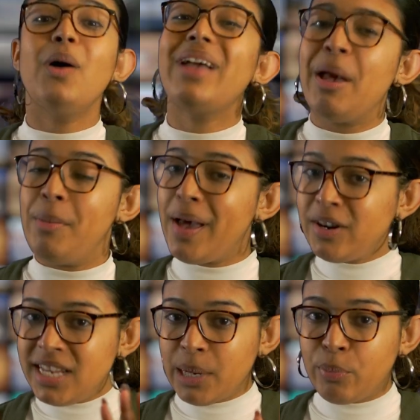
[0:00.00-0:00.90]
Okay, we better
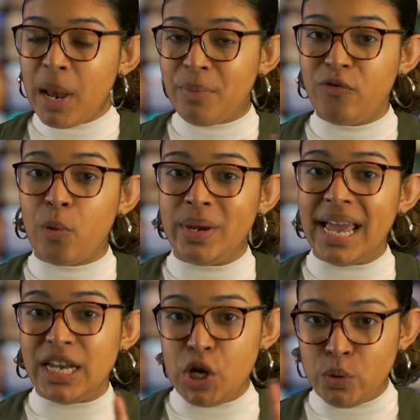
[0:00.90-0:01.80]
take a break before we
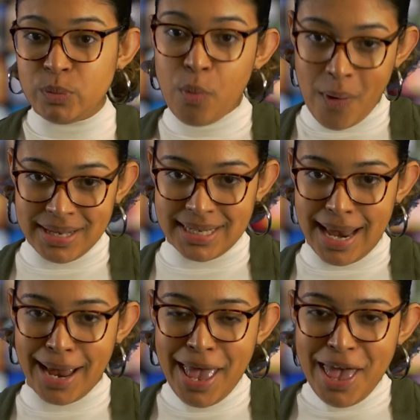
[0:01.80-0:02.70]
get news poisoning.